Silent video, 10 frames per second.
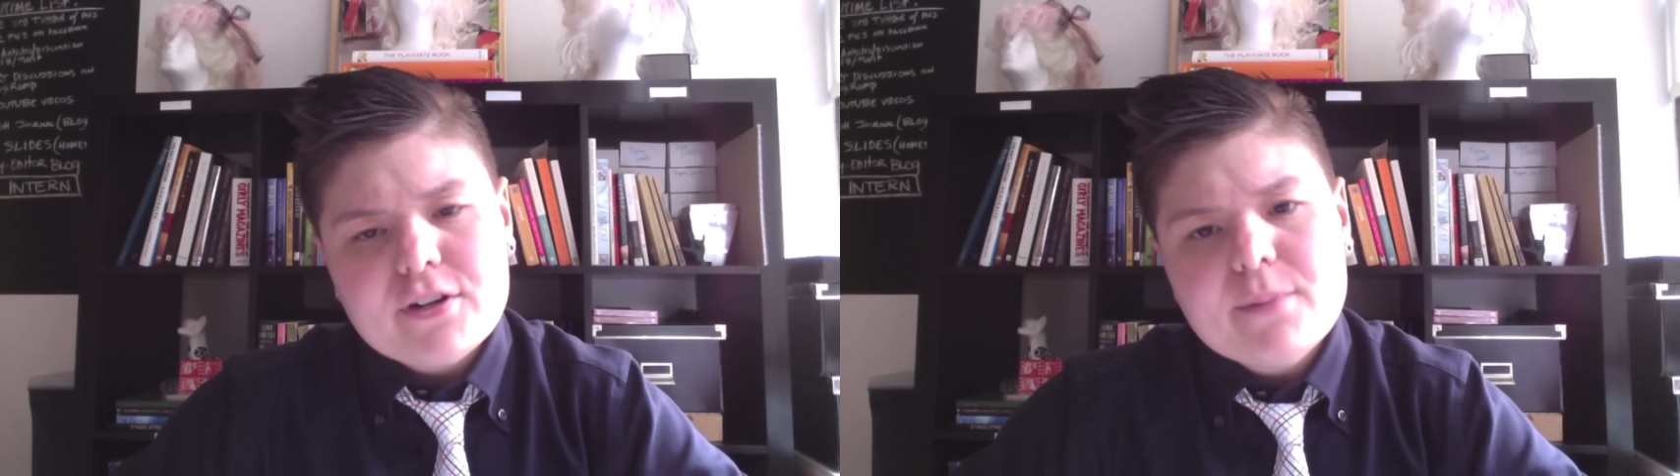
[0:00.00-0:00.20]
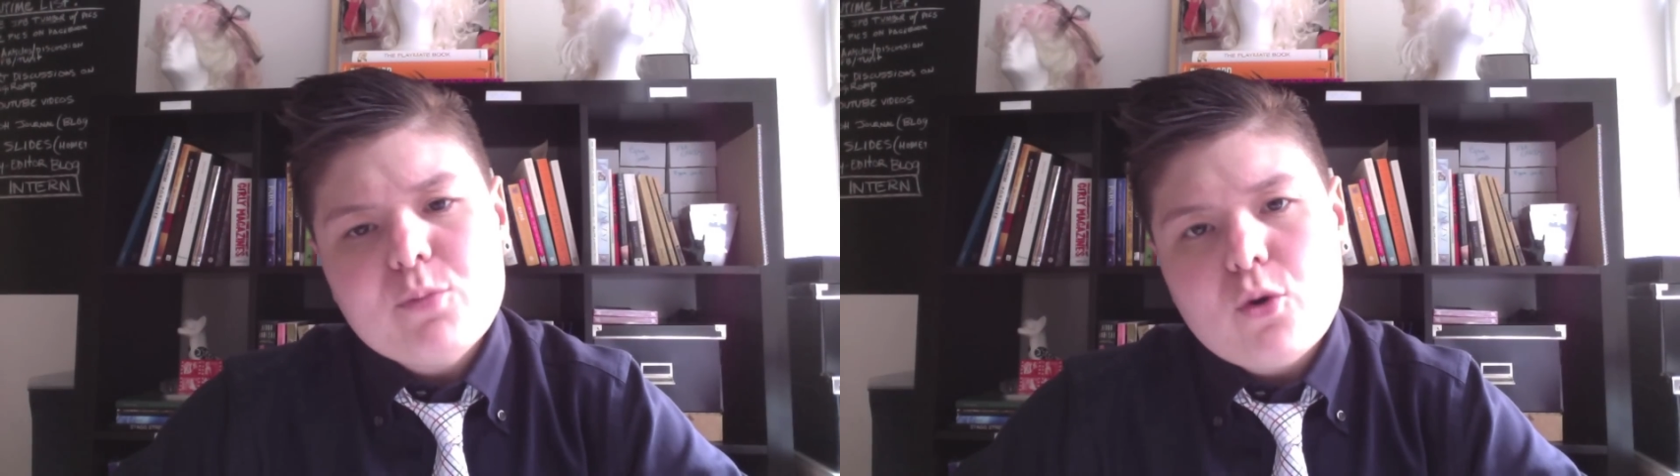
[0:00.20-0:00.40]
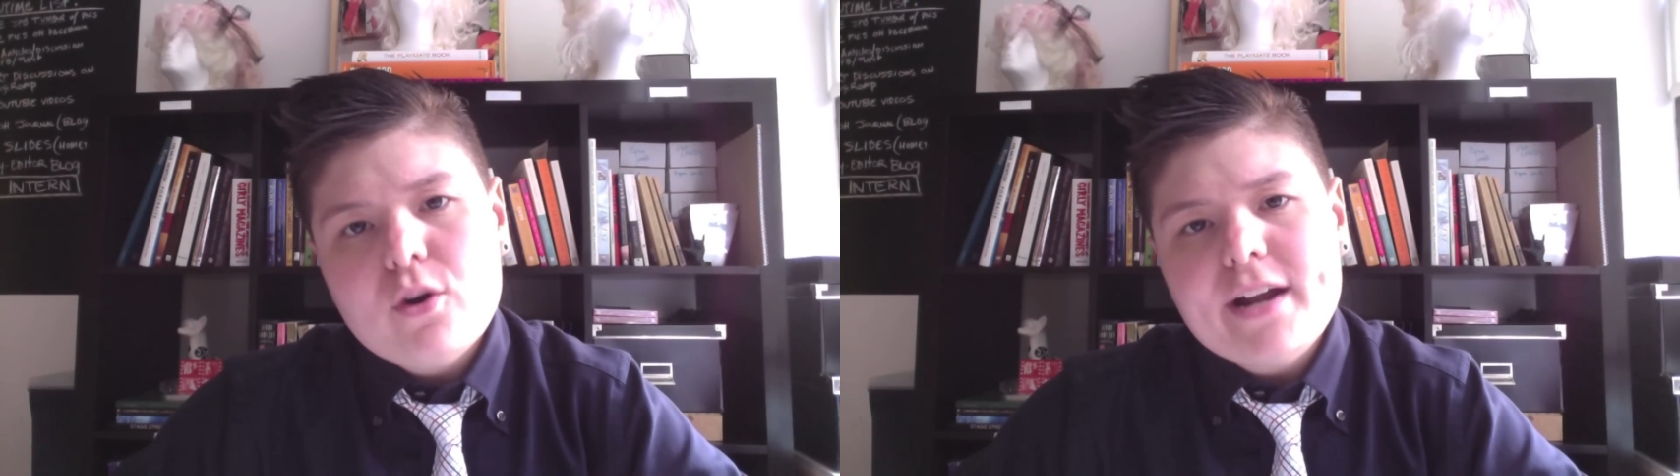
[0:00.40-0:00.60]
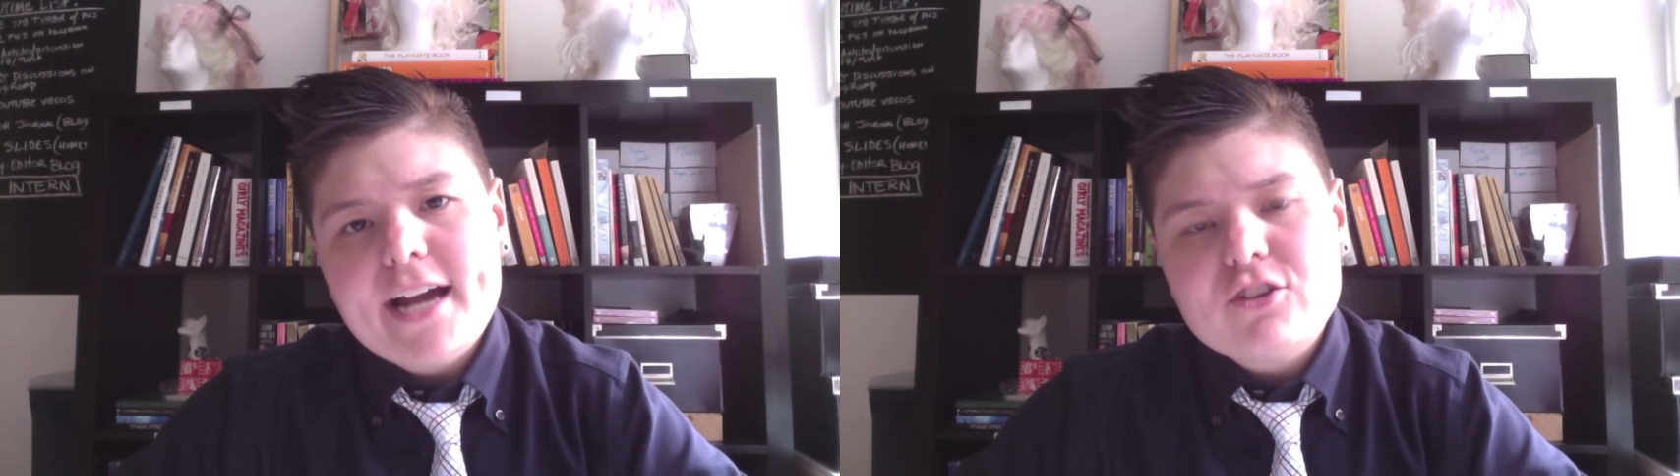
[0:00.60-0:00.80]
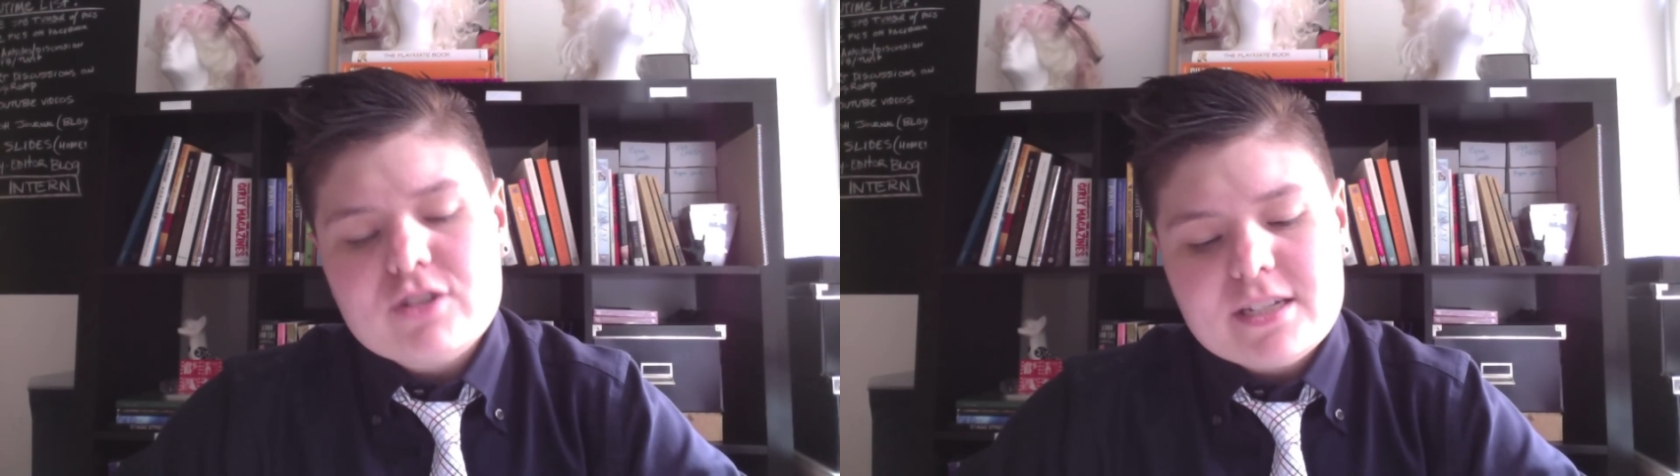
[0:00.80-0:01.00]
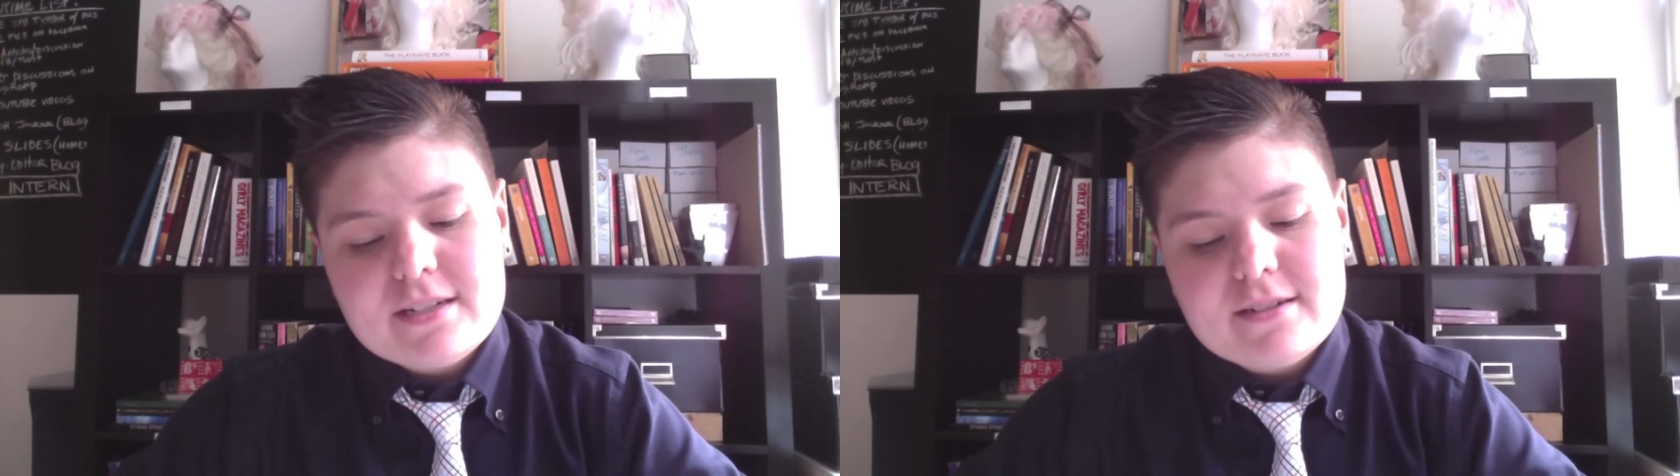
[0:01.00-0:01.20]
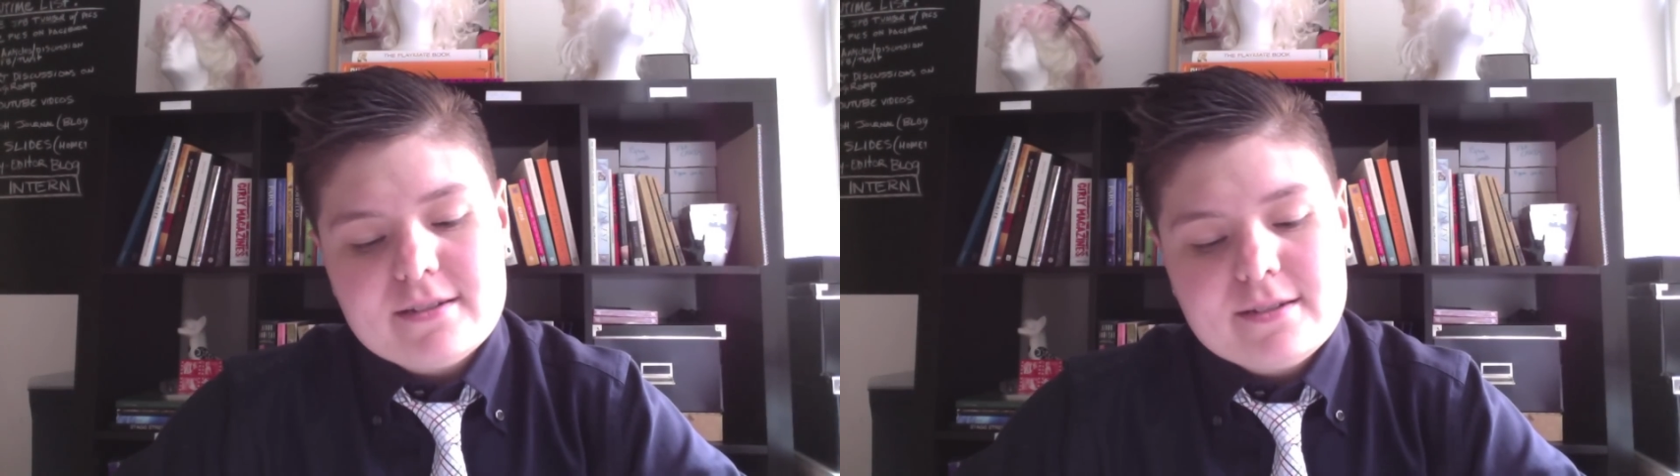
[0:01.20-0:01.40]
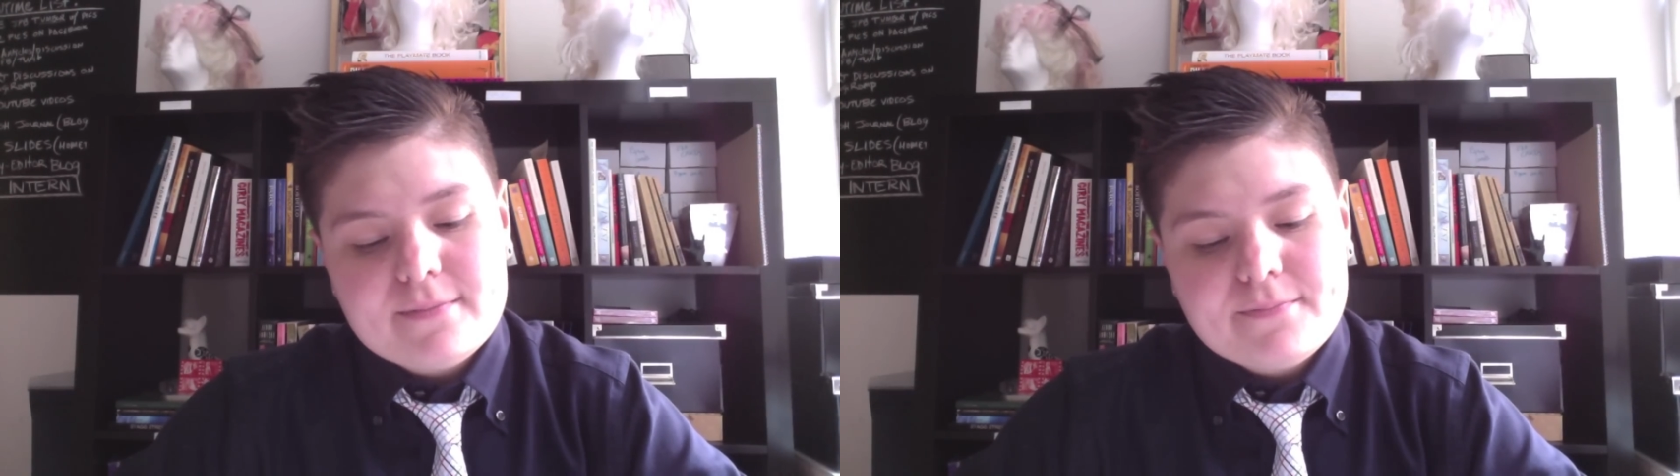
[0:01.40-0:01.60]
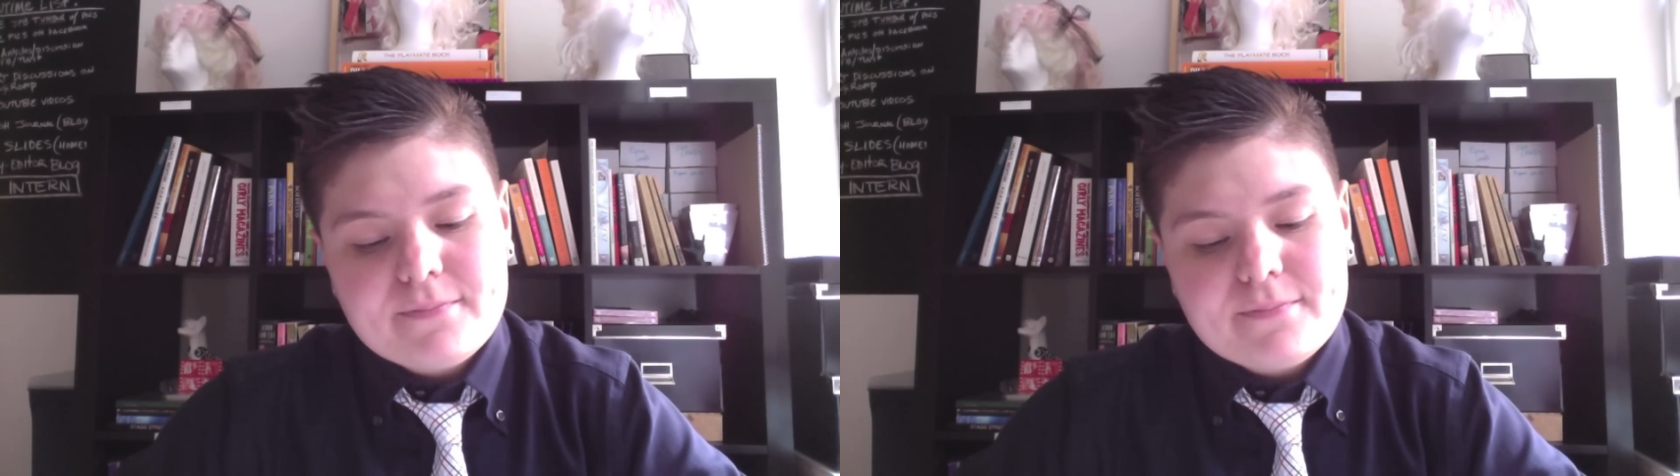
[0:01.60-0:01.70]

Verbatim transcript: after in porn actresses?